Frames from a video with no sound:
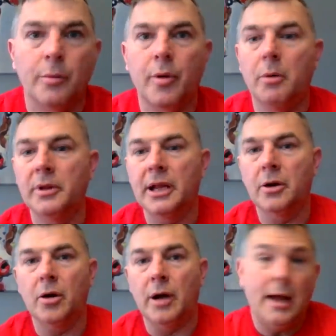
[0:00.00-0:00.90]
no problem with that at
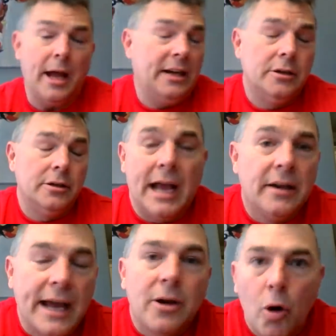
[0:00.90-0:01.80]
all. I, I, look, I
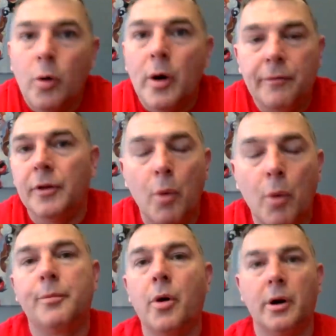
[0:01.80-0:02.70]
like whole life for the
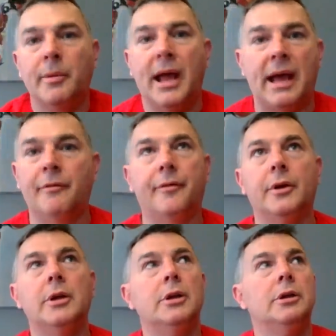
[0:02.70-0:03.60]
most part. I mean, I have
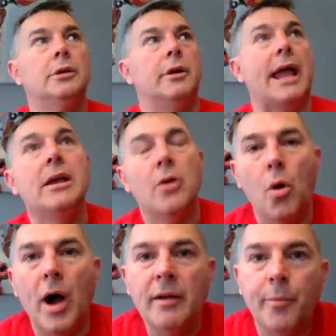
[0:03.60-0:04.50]
eight
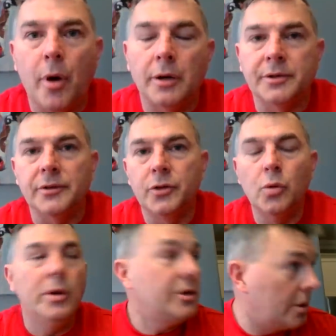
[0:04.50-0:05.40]
whole life policies,
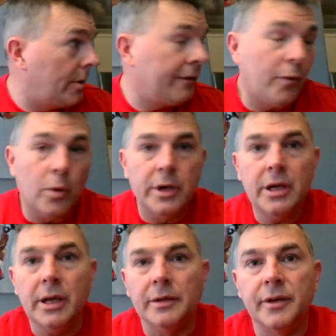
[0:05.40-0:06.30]
two each on my four
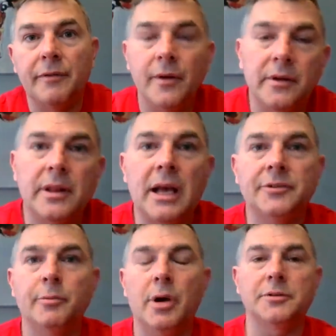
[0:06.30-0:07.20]
kids at
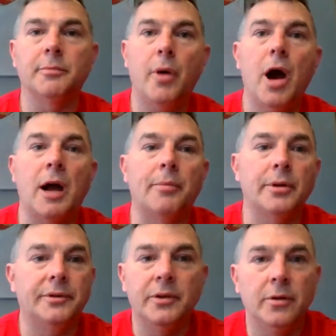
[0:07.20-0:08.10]
50,000 bucks a pop.
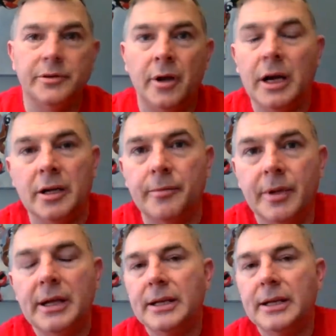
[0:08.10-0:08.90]
It's, you know, it's not going to,